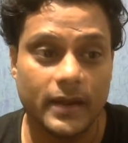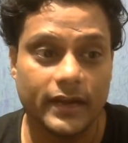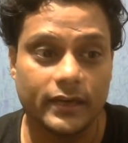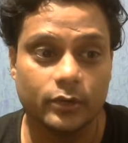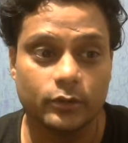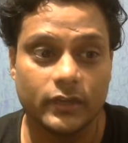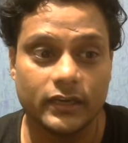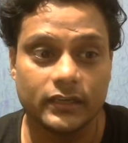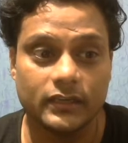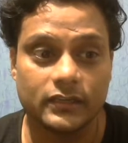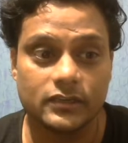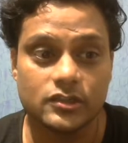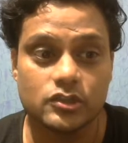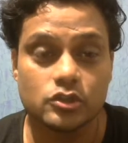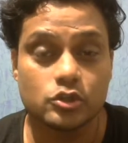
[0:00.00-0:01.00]
you that
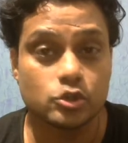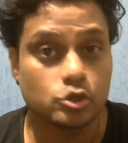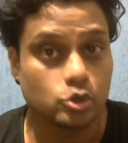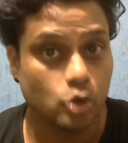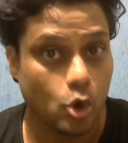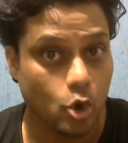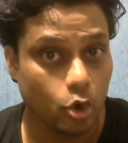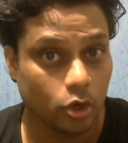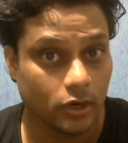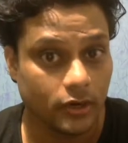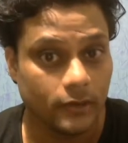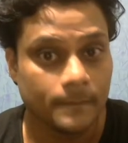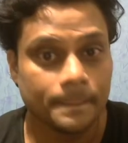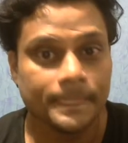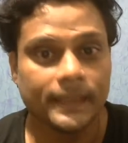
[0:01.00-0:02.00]
it's
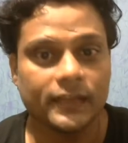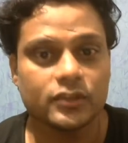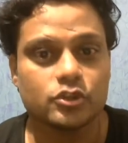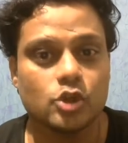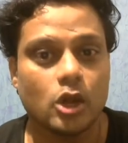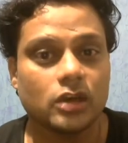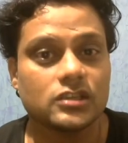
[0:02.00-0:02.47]
sword. It's not